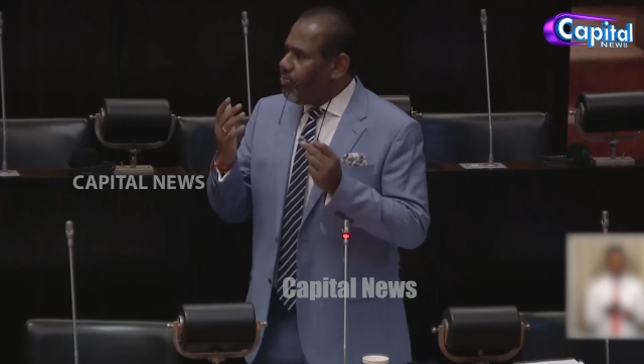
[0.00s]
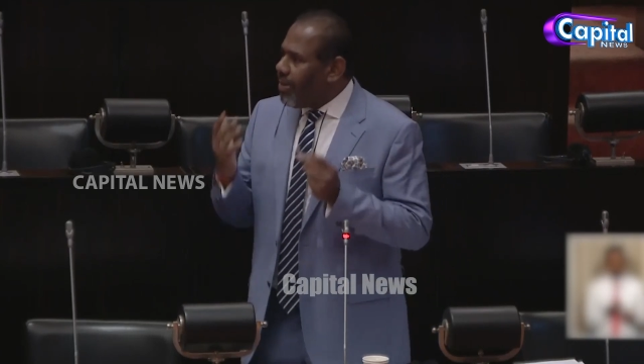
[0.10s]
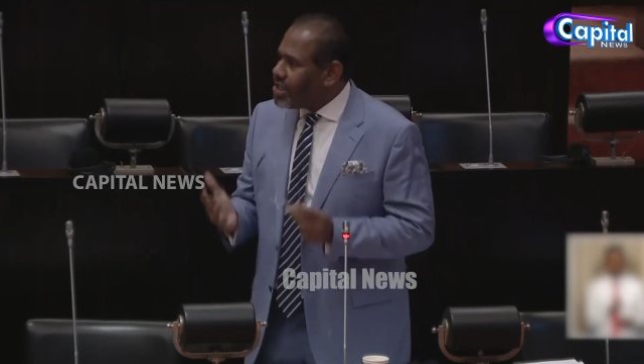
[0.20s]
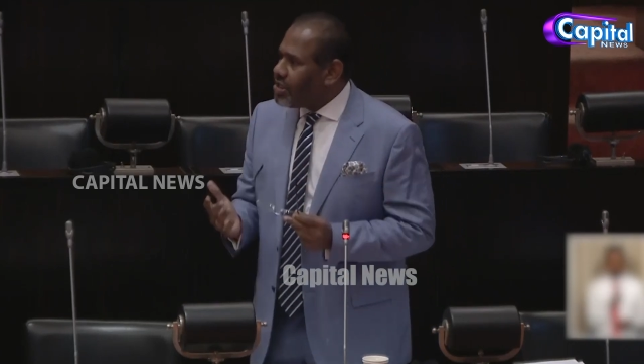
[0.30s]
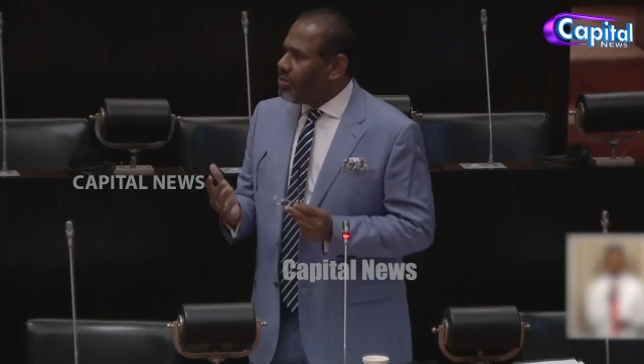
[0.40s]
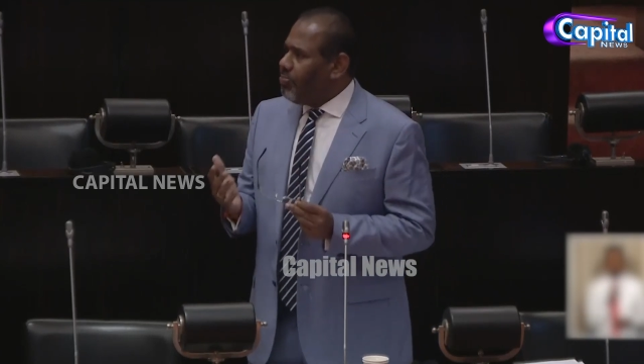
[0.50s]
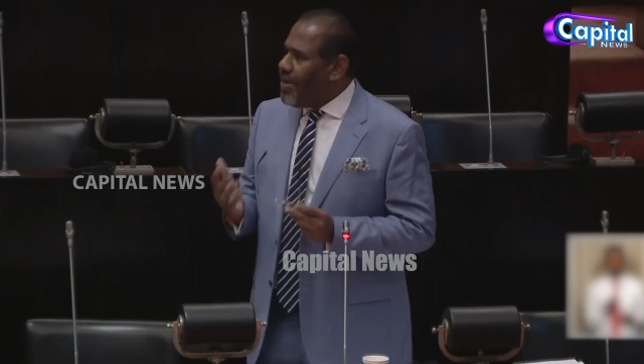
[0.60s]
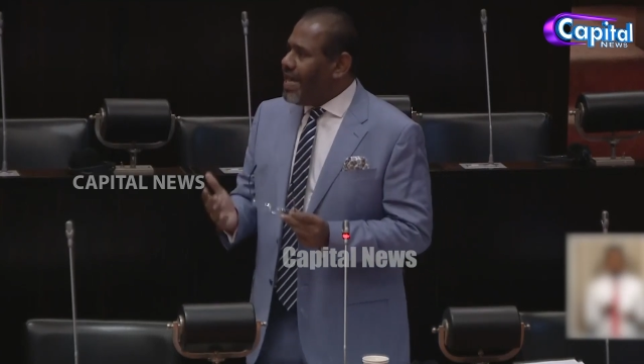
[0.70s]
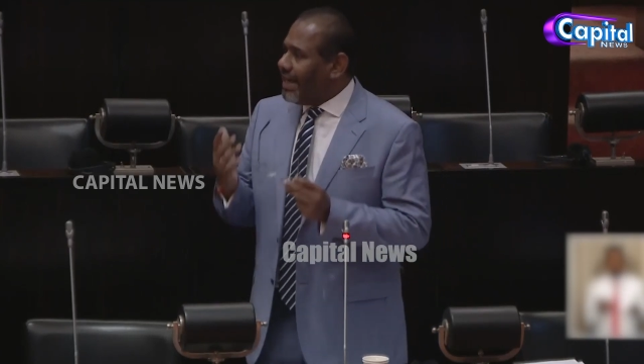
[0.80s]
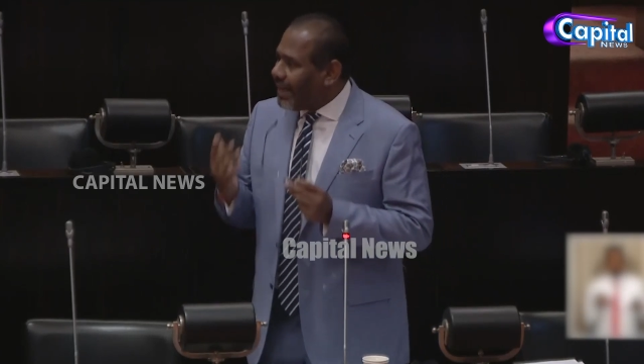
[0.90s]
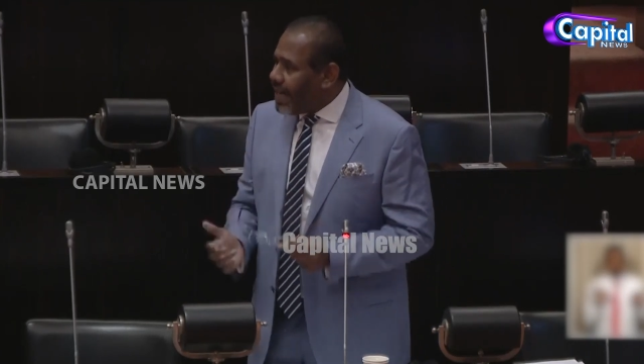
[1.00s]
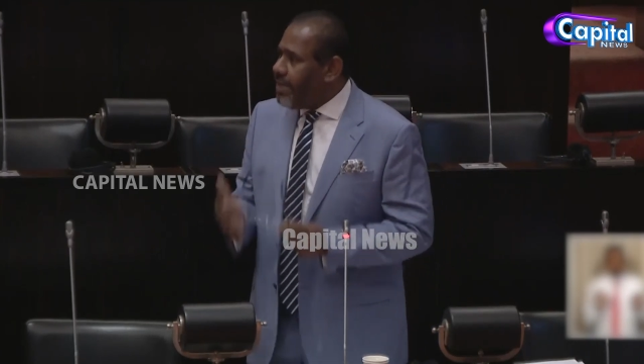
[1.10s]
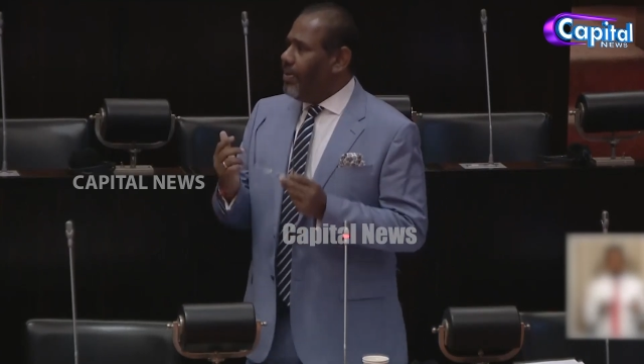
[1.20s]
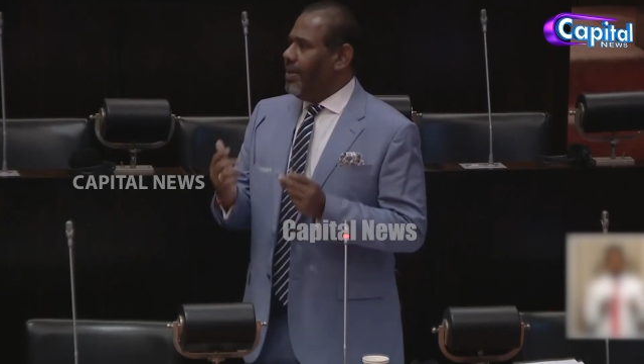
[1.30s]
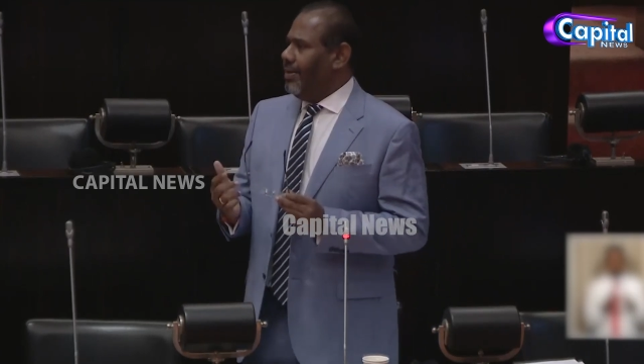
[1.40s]
must be
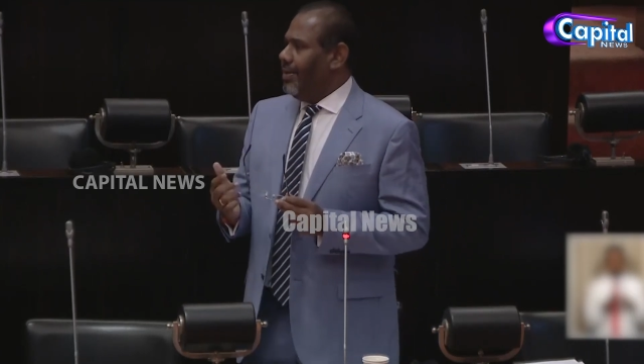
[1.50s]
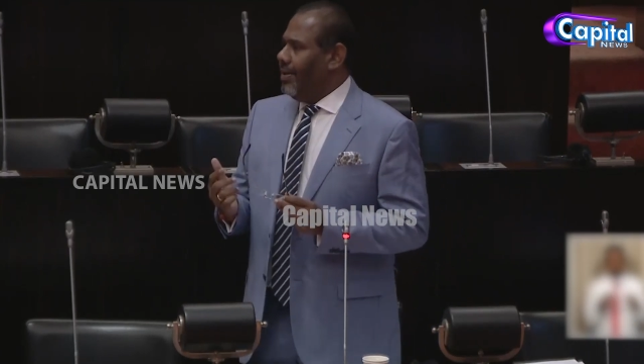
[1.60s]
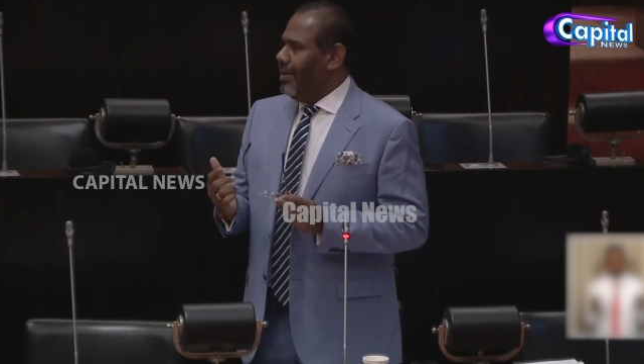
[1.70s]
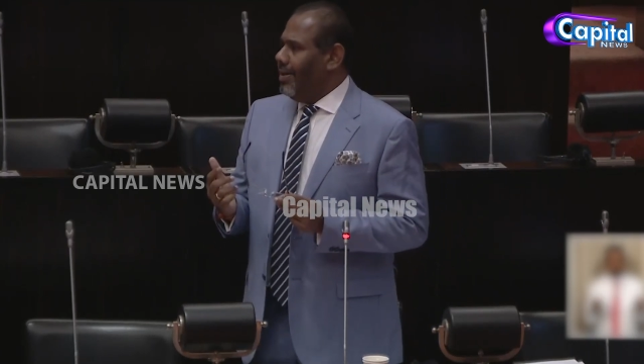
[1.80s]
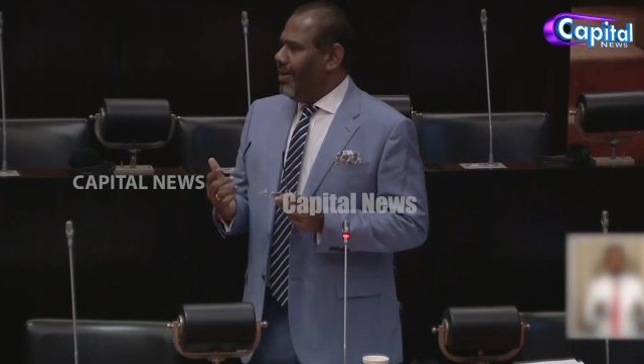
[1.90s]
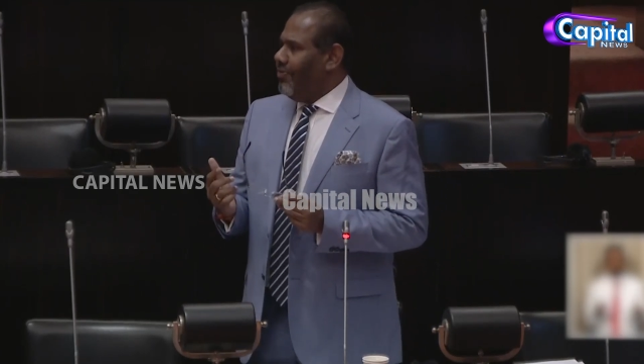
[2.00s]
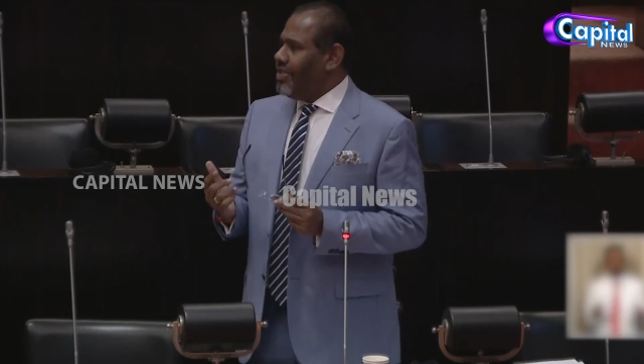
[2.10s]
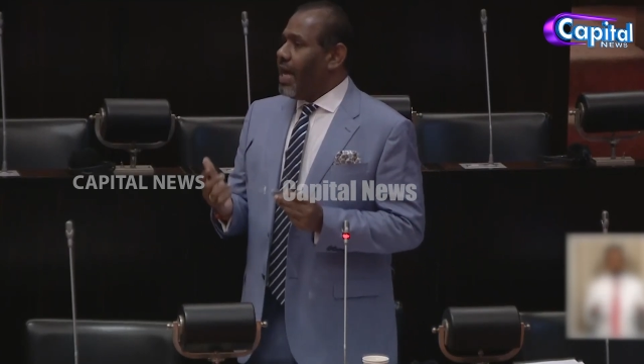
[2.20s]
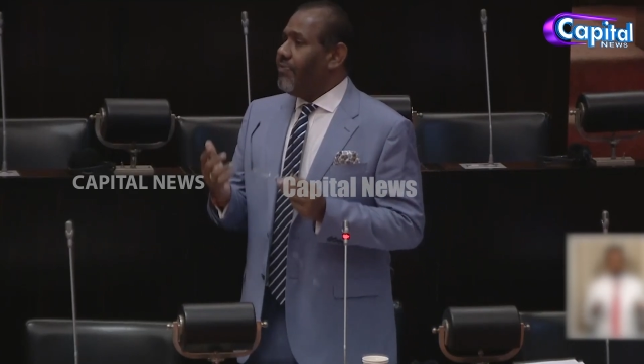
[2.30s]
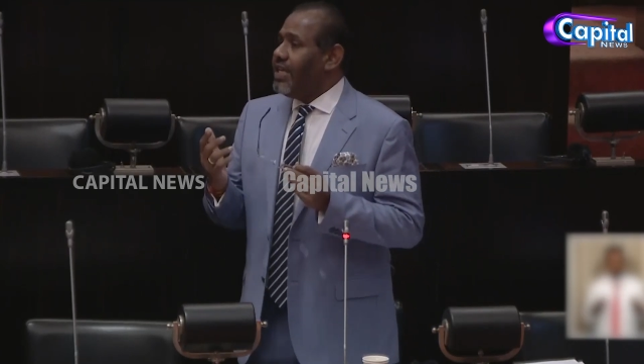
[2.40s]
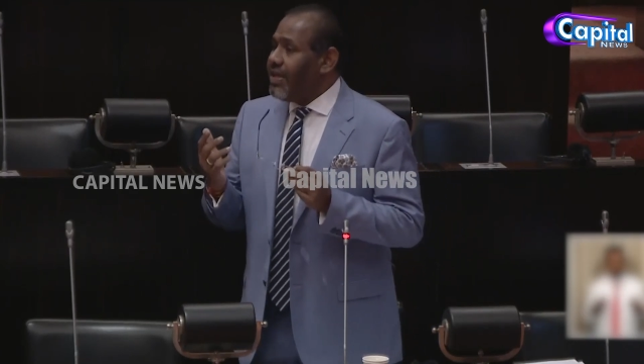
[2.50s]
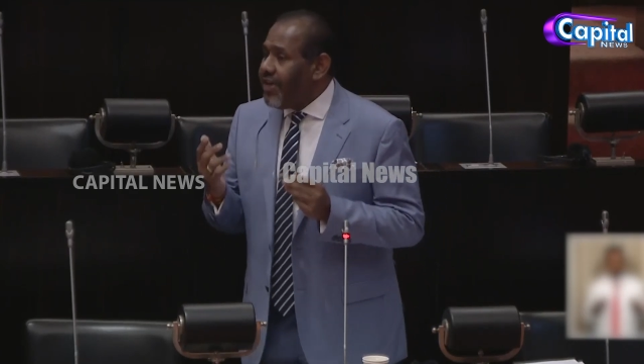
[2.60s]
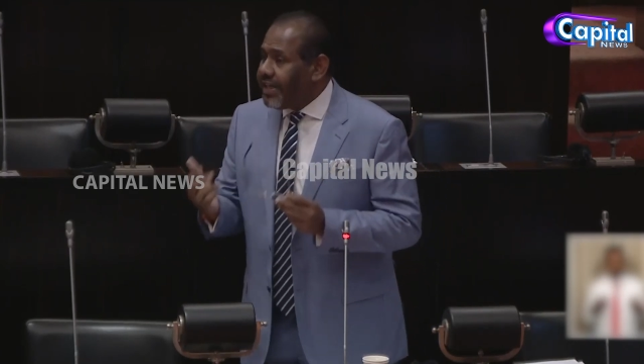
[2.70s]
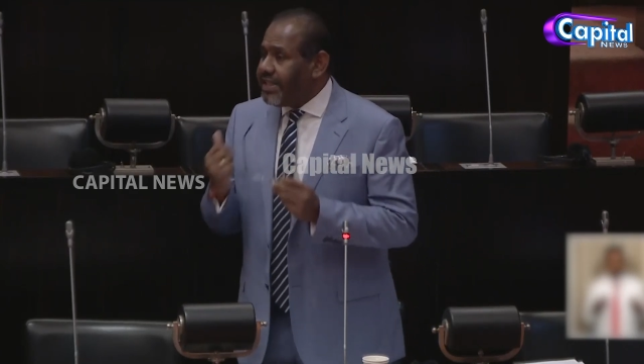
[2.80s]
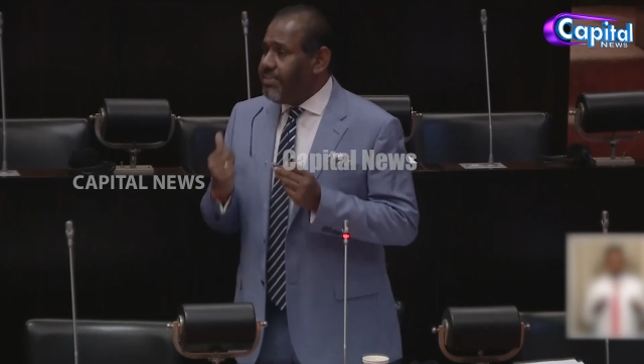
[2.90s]
credible vis-à-vis the
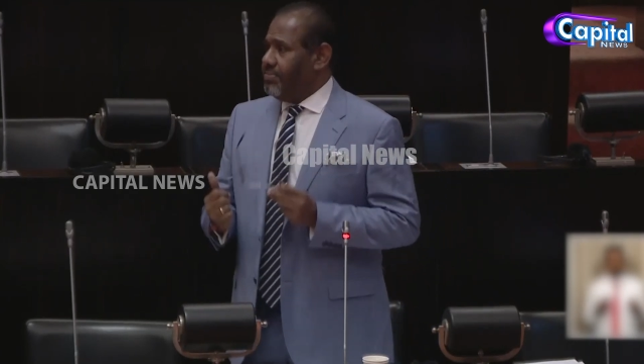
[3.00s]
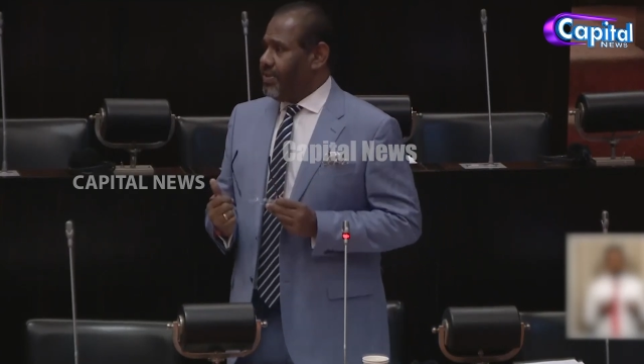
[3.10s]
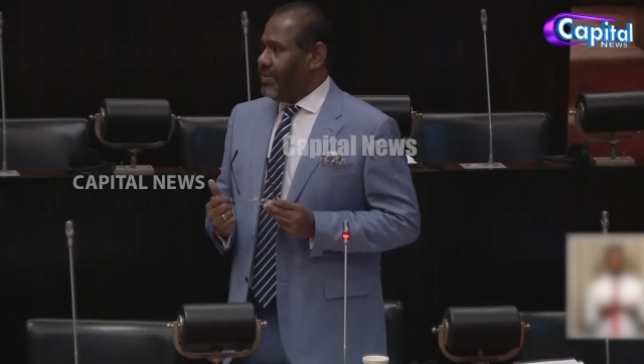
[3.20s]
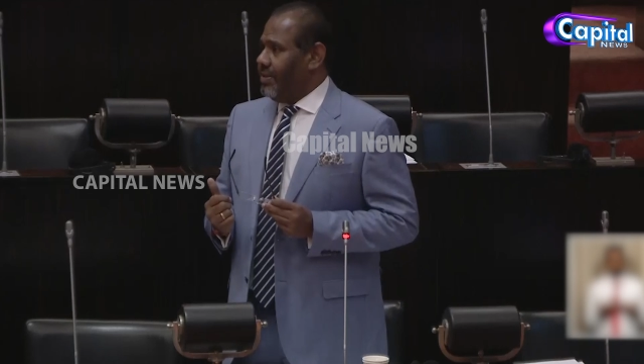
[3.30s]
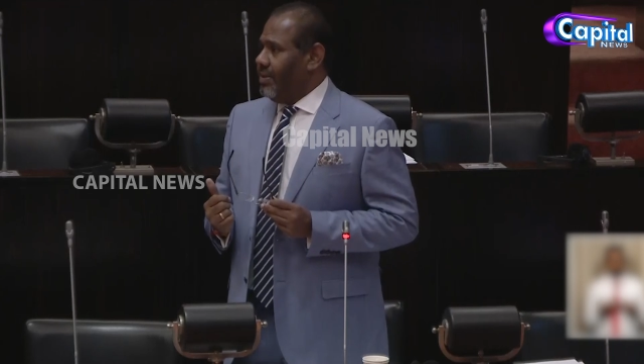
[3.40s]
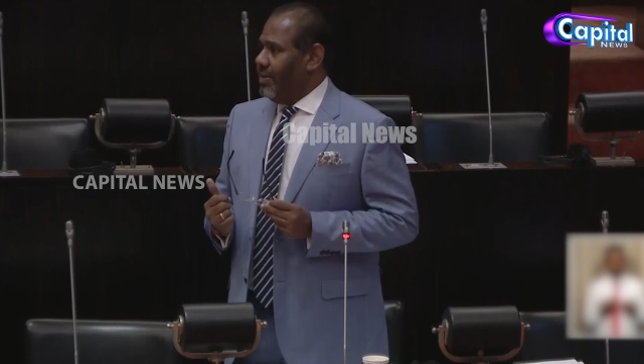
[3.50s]
victims.